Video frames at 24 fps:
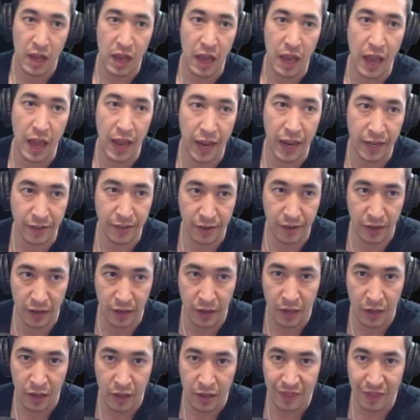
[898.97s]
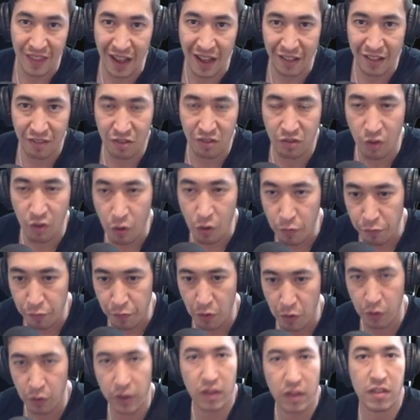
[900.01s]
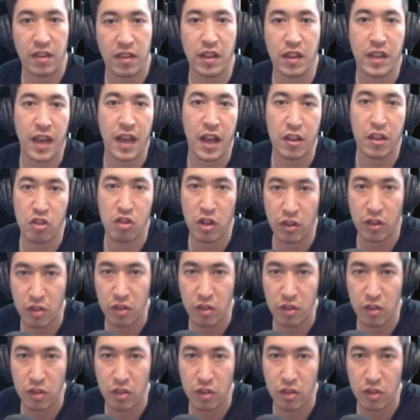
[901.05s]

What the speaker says: and not so focused in catching the